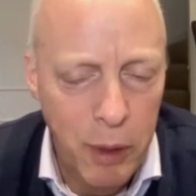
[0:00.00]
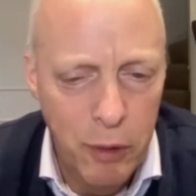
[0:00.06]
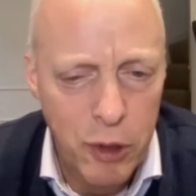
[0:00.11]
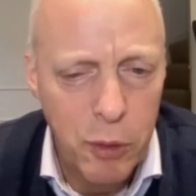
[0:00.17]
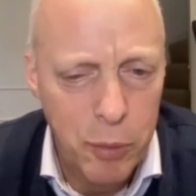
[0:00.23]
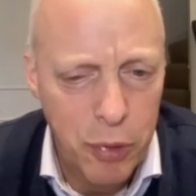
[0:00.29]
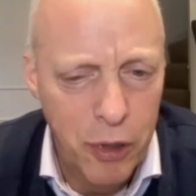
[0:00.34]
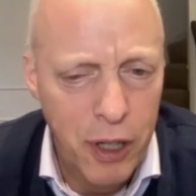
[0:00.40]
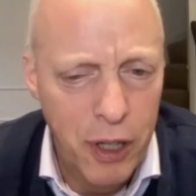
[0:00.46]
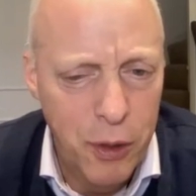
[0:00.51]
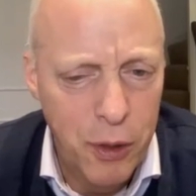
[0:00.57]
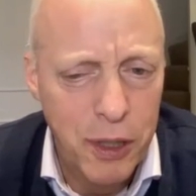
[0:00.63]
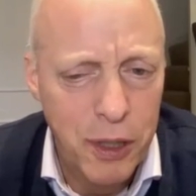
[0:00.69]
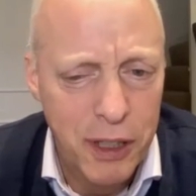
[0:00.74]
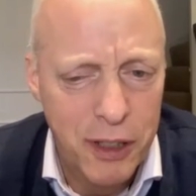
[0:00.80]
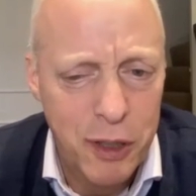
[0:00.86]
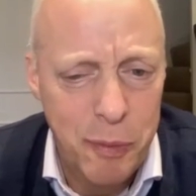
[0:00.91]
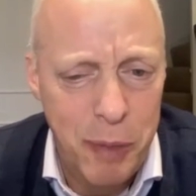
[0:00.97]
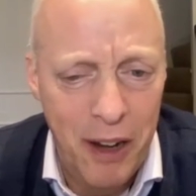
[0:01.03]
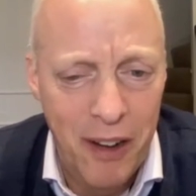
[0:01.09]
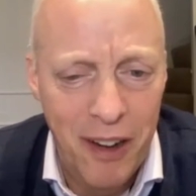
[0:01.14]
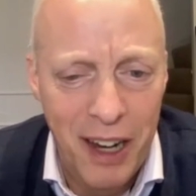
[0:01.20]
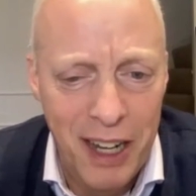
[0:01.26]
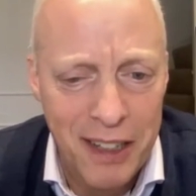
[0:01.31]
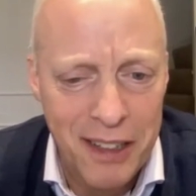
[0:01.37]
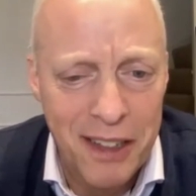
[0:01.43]
It was a pretty cool
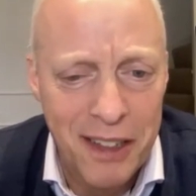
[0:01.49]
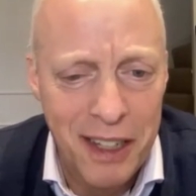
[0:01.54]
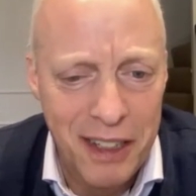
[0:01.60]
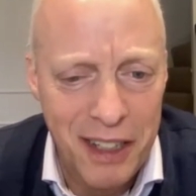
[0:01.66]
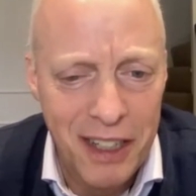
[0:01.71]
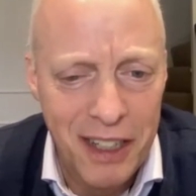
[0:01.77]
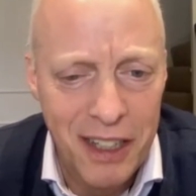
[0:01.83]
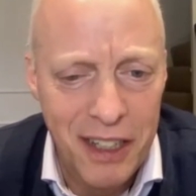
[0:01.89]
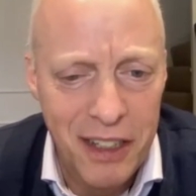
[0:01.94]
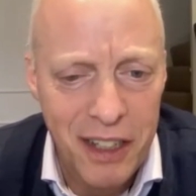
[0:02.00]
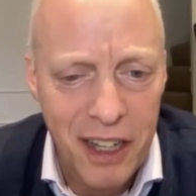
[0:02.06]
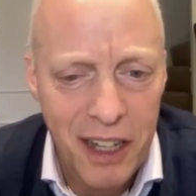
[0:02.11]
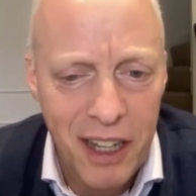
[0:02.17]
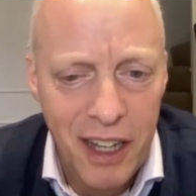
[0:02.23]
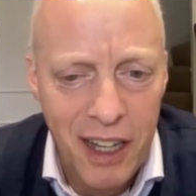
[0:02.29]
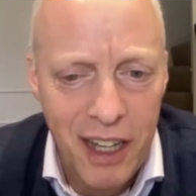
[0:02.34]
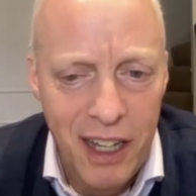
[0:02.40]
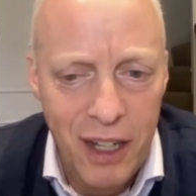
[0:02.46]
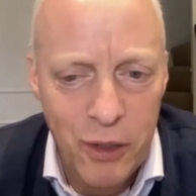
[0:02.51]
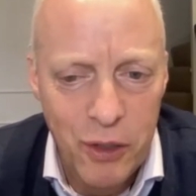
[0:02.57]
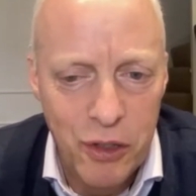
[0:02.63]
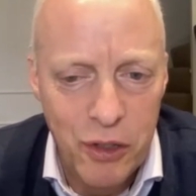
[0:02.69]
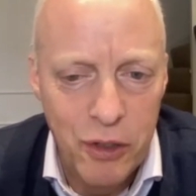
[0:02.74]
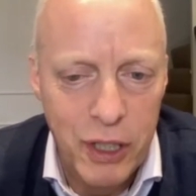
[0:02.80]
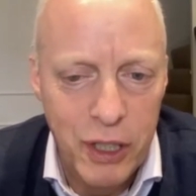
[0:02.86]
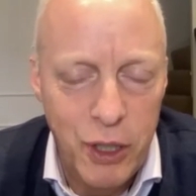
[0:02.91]
experience. And it, and it you know,
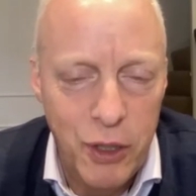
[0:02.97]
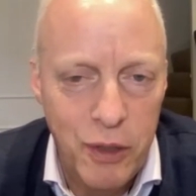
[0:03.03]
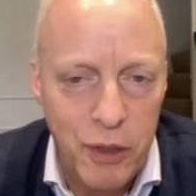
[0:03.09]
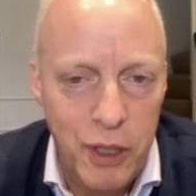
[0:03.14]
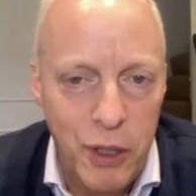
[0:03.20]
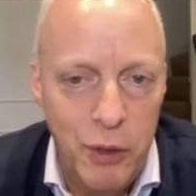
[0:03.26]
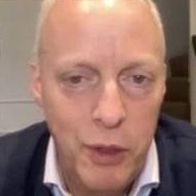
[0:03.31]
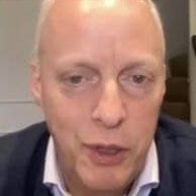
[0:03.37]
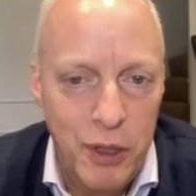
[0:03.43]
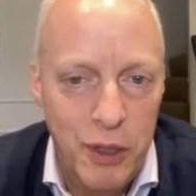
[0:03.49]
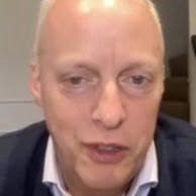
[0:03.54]
certainly you,